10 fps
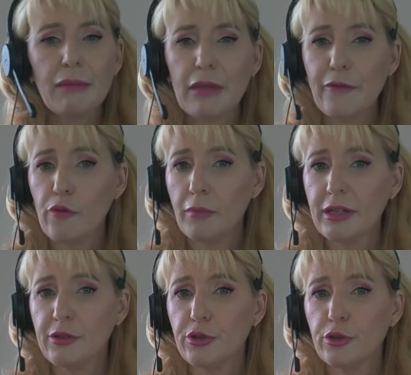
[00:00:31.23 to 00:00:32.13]
But if you want
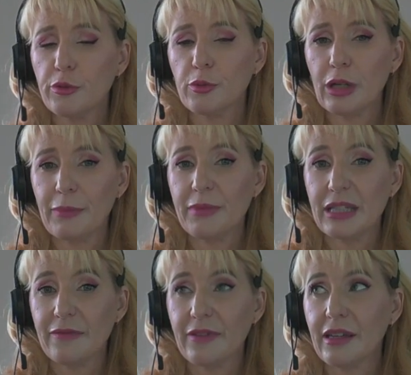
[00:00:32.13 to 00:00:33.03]
me to do look at
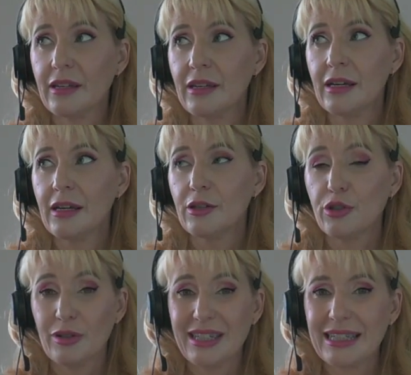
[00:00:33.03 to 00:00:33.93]
specific
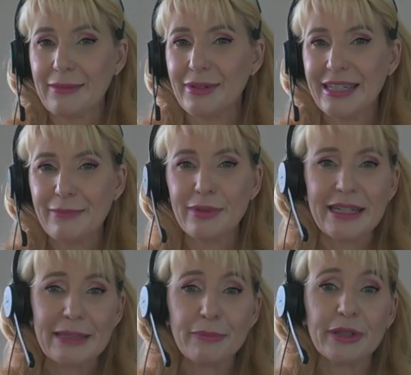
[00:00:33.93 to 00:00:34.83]
certain celebrities,
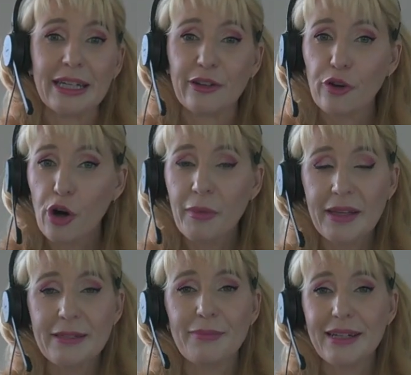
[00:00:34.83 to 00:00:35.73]
please put it in the
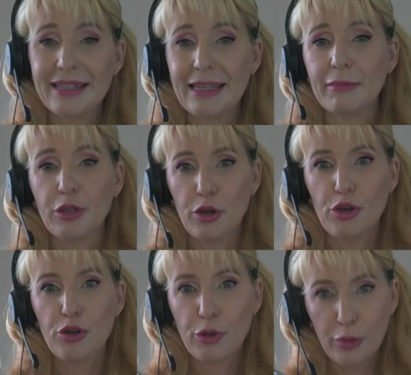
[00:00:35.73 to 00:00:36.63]
comments. Please let me know
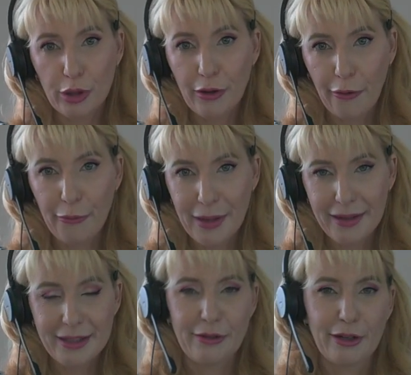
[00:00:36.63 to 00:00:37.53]
who you want to know
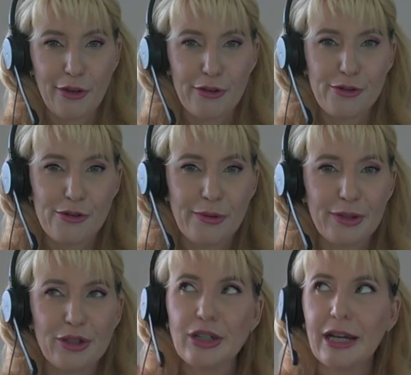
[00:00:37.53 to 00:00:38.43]
about so I know who you're
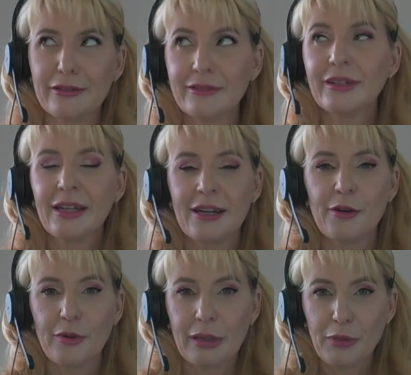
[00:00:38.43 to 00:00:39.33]
at the channel
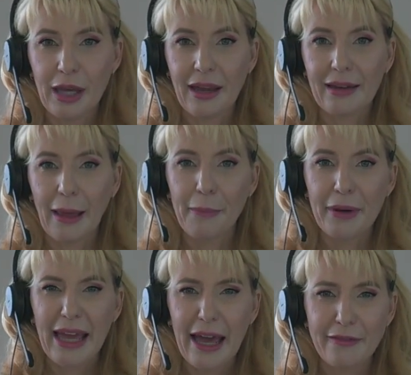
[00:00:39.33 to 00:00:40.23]
when I'm looking at that.
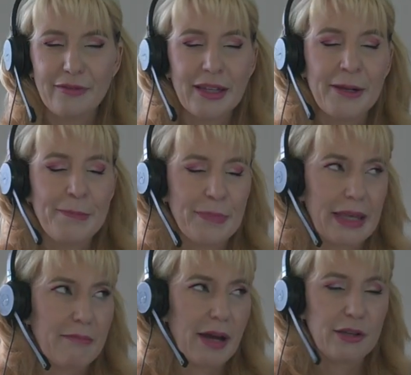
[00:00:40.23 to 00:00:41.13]
But I have
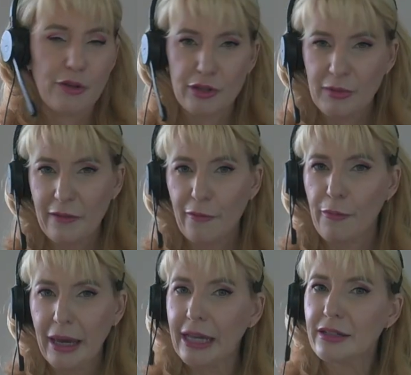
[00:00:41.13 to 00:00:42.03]
in my notes about 4
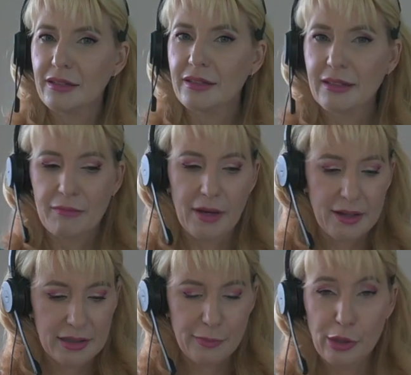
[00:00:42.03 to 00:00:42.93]
pages in
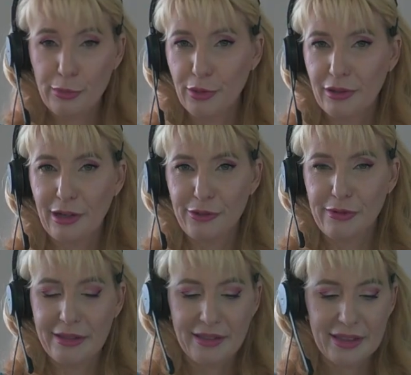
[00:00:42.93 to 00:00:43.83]
my smaller book that I do
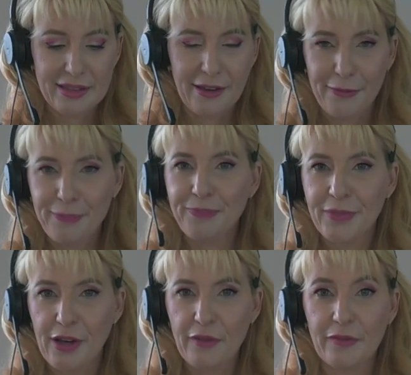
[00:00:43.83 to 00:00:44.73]
write things down
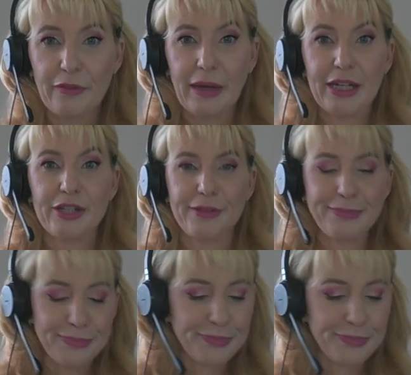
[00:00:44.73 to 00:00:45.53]
of information.